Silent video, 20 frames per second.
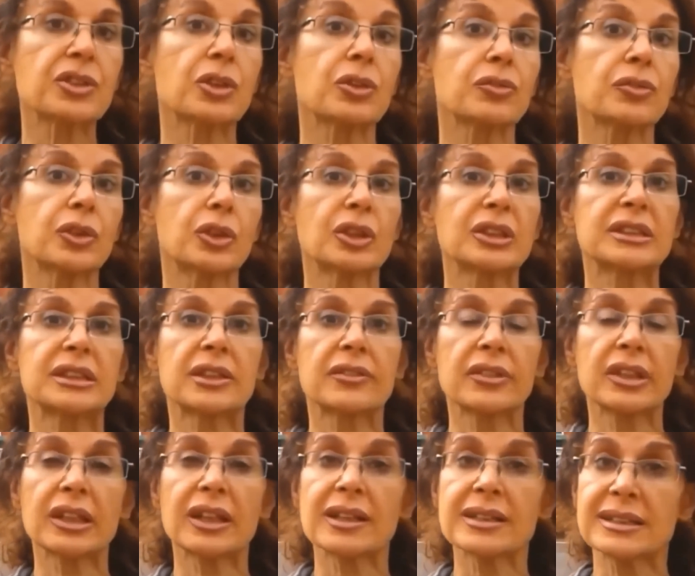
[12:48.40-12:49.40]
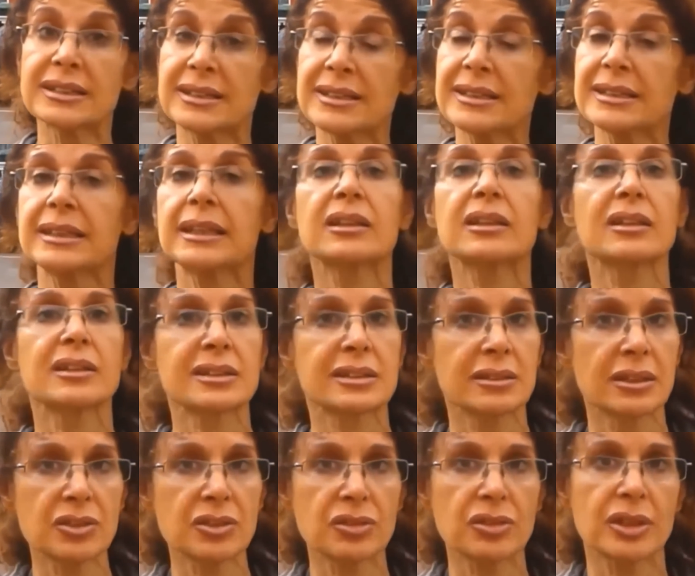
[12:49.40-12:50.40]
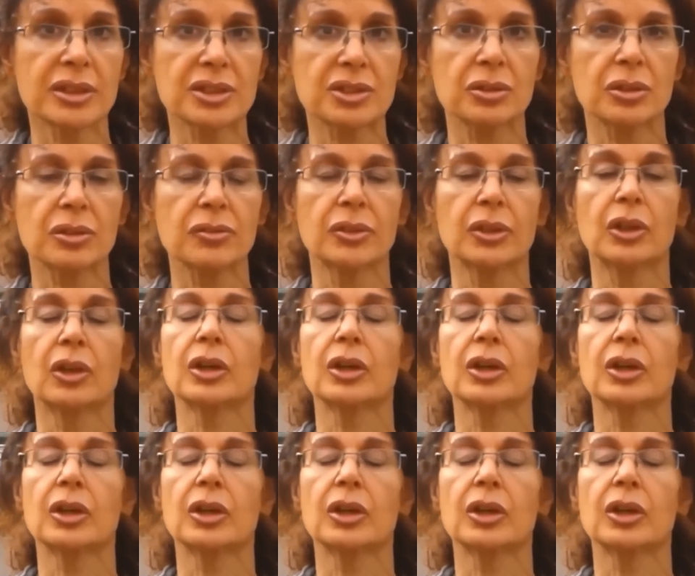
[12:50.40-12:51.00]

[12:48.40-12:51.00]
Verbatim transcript: your word. TV licensing does not trust your word.